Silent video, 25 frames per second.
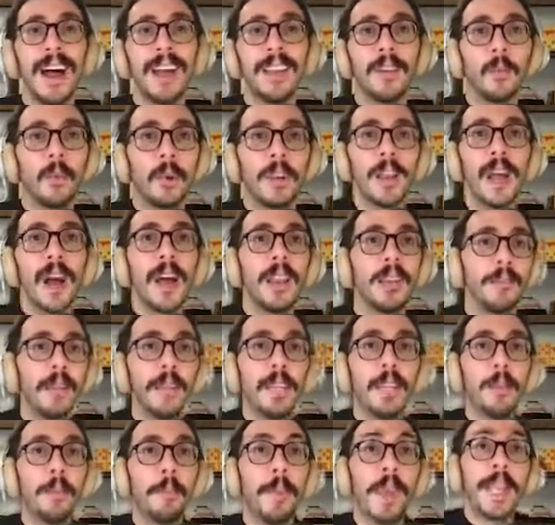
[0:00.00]
were not
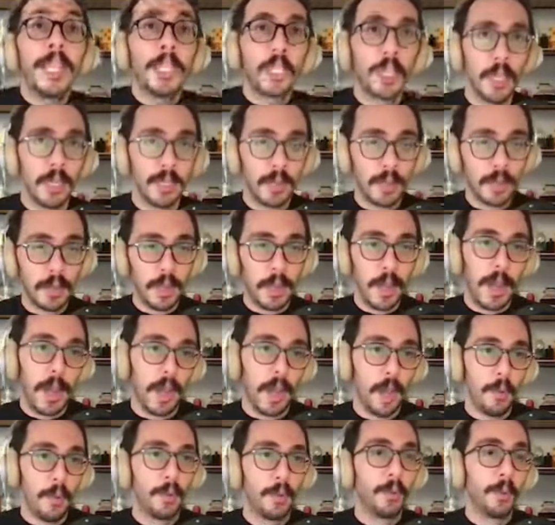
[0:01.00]
really patient
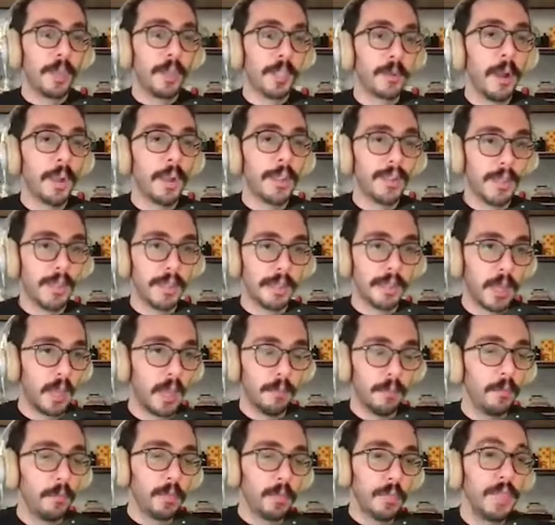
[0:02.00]
with responses,
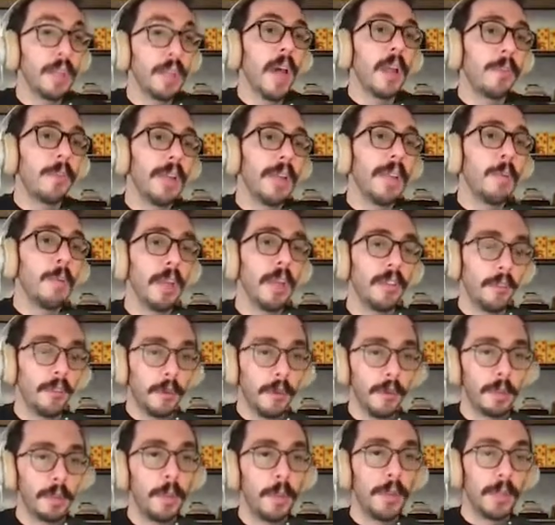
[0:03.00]
did not really wait for
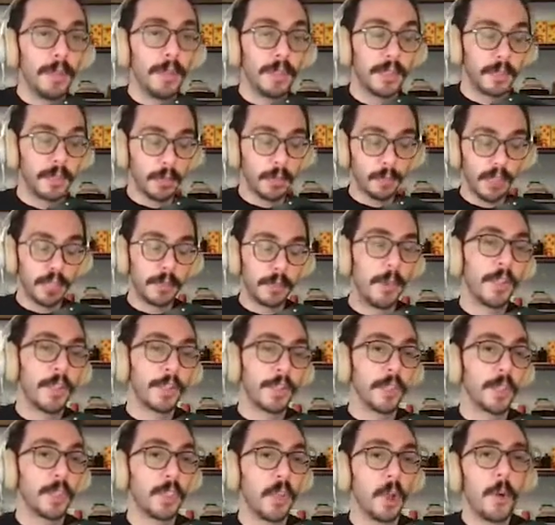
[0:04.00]

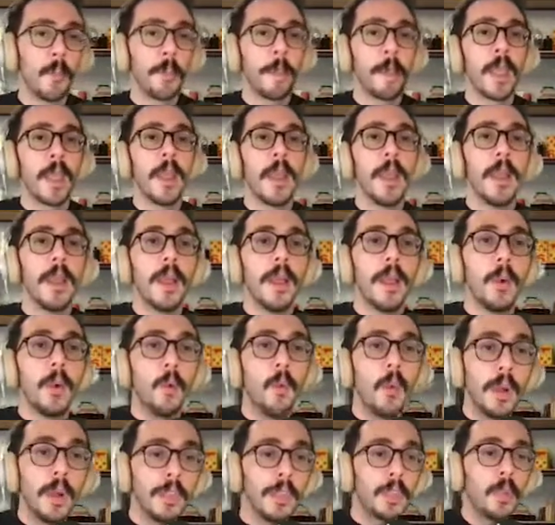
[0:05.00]
responses. So
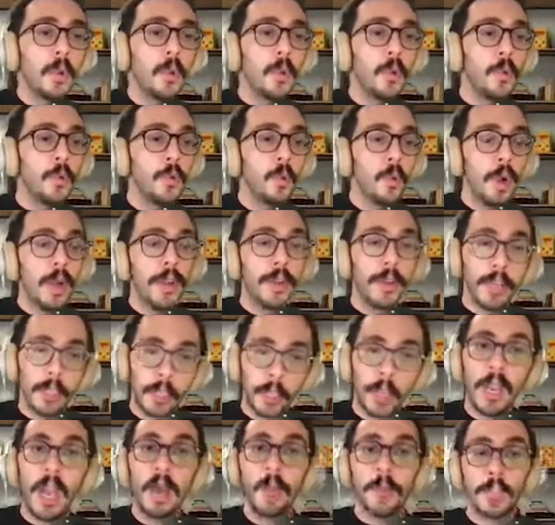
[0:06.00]
ones who
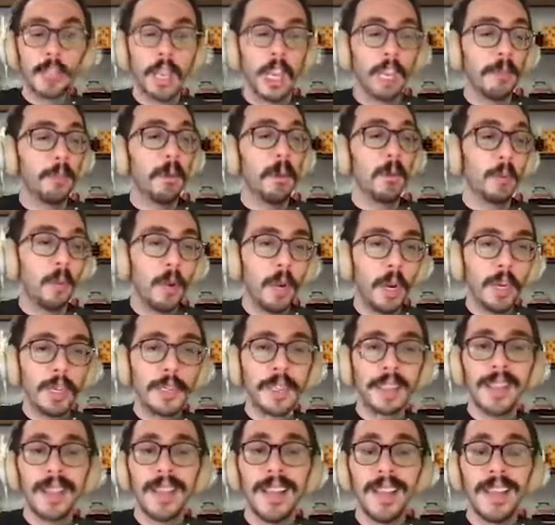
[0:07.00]
understood how the chatbot
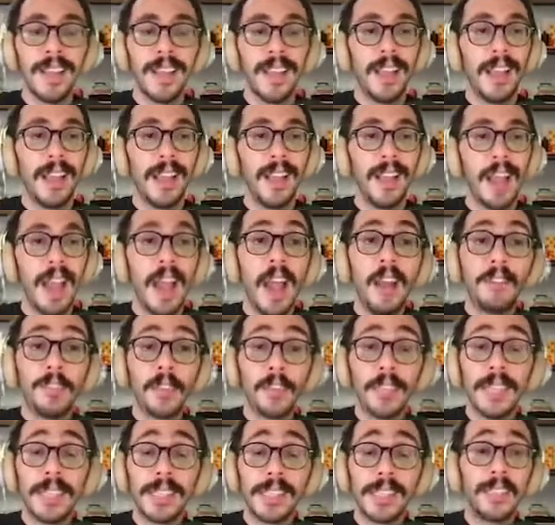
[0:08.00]
works, after
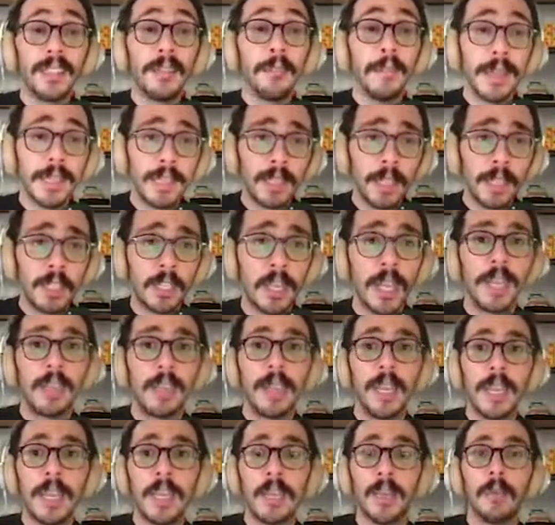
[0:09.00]
they sent a message and
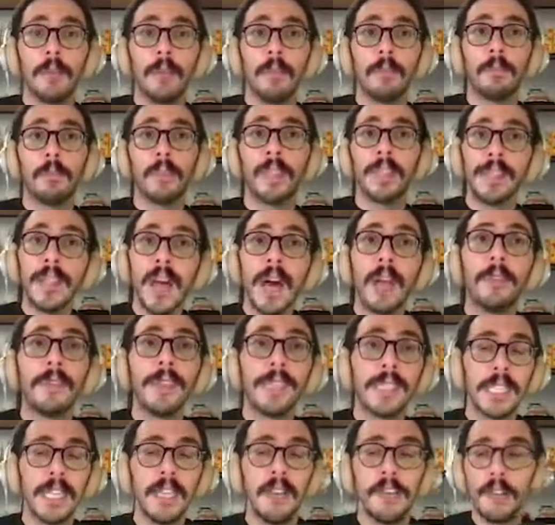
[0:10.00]
they did not
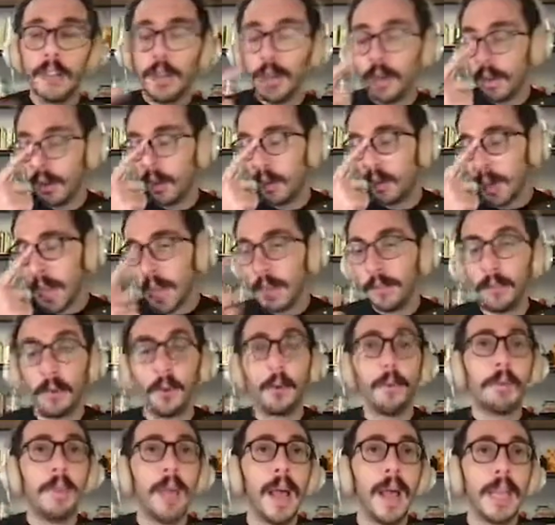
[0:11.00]
receive a
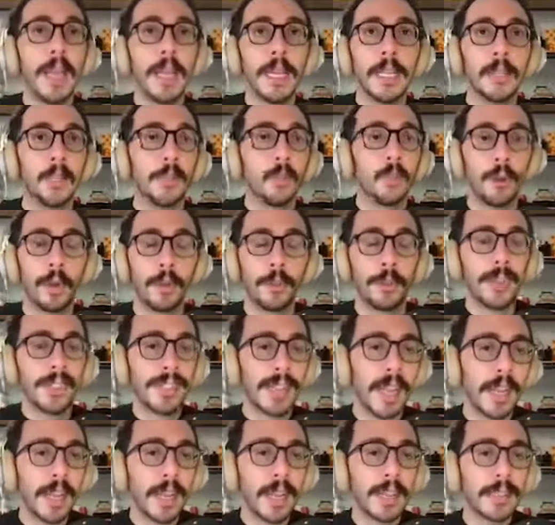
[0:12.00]
reply in 2 or 3
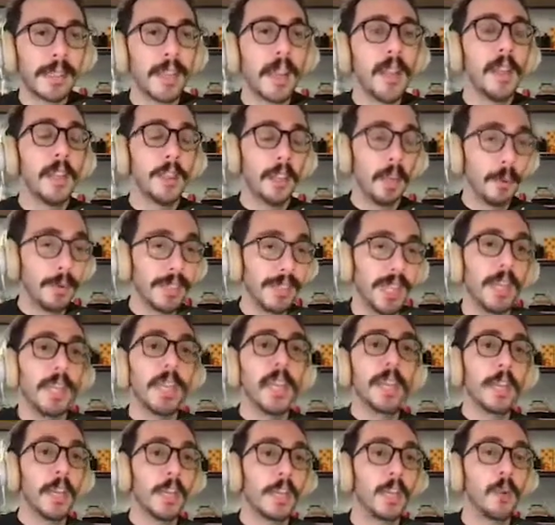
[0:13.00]
seconds, they were
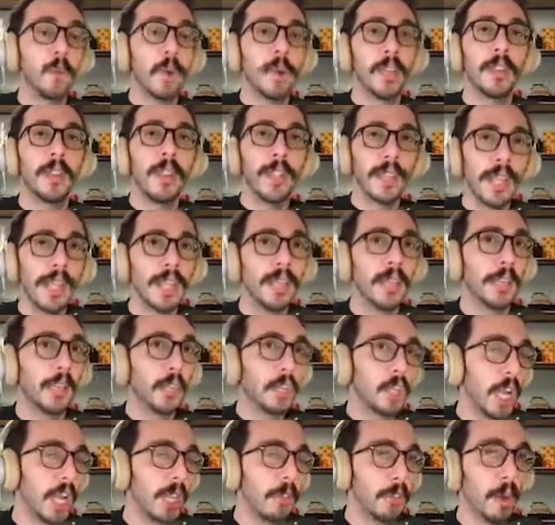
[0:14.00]
sending another one thinking that the
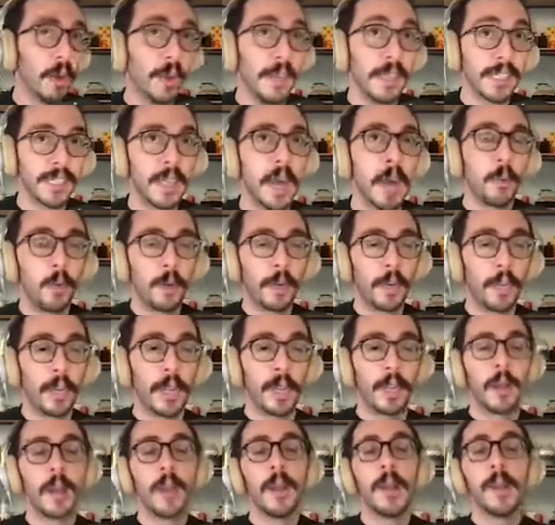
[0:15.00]
chatbot is not
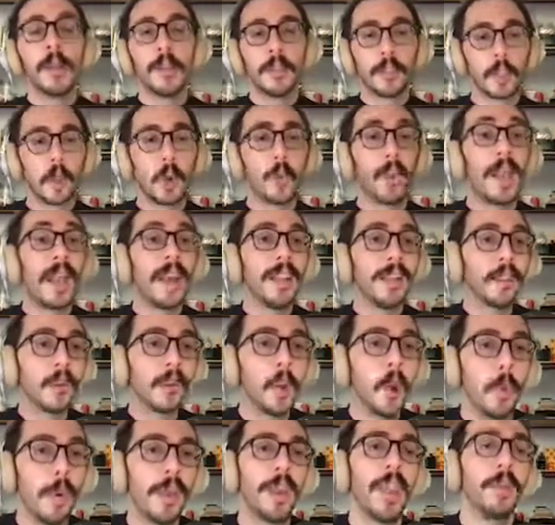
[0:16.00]
working. So we had to
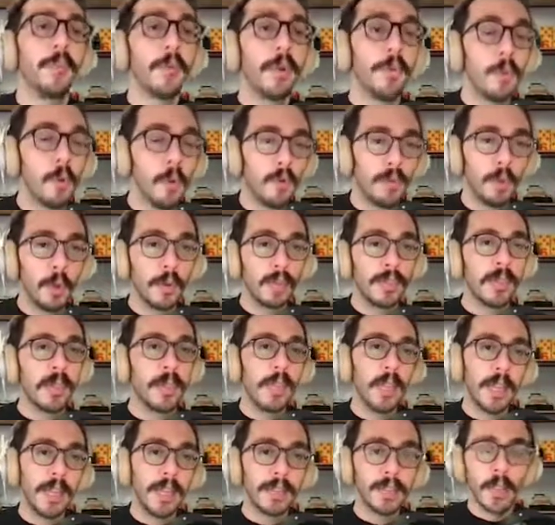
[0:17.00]
go in and remove those
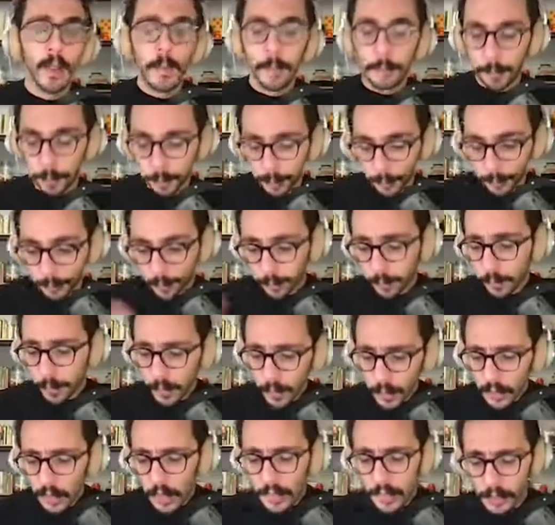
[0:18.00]
delays
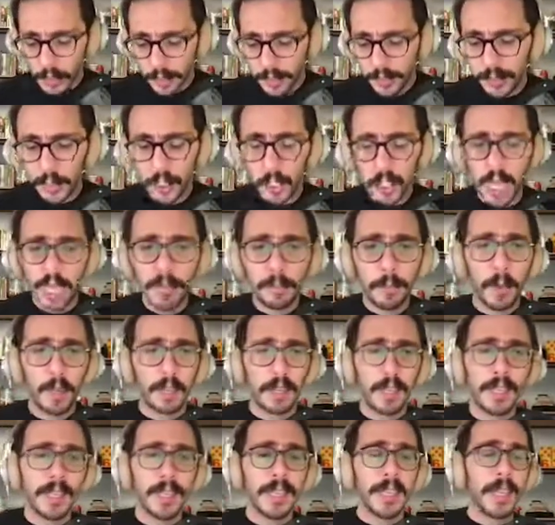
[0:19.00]
so that the chatbot
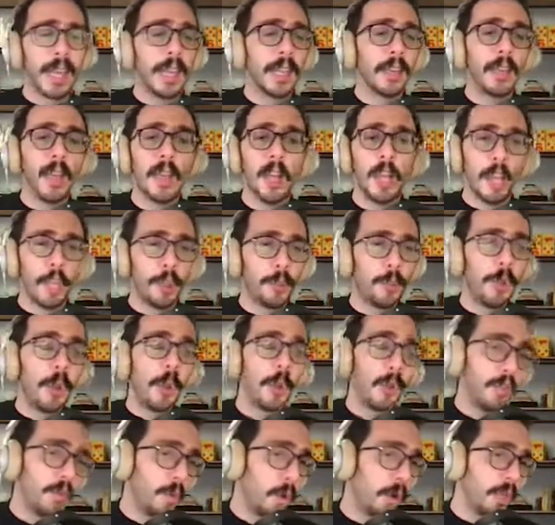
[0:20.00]
doesn't get 3
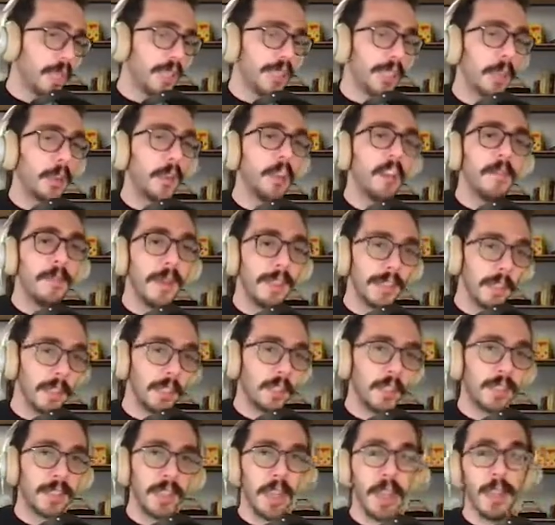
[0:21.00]
or 4 consecutive
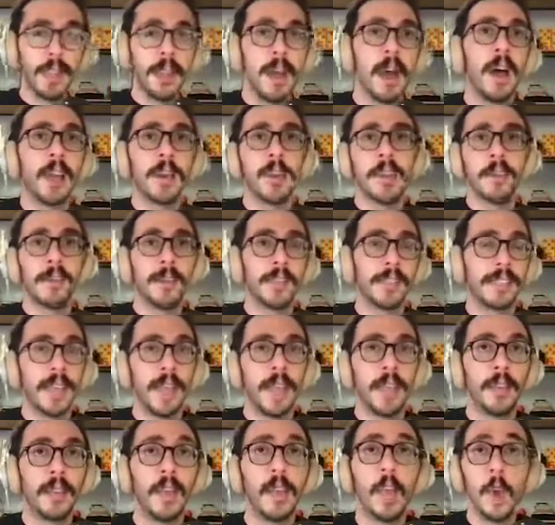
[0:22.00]
messages and not
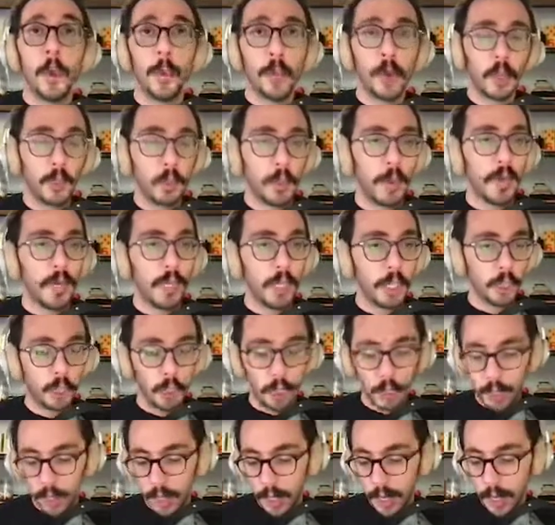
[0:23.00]
understand which one it
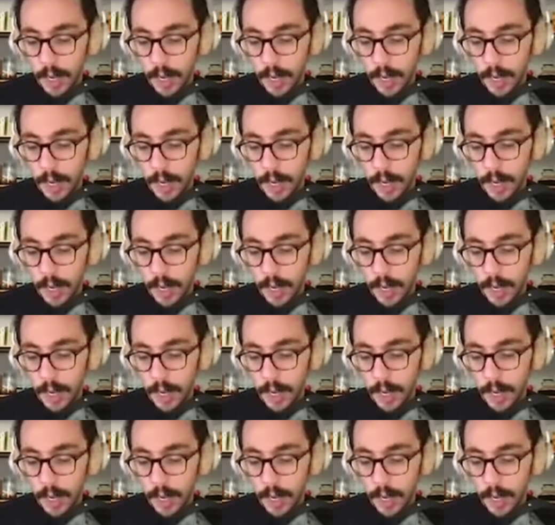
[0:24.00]
should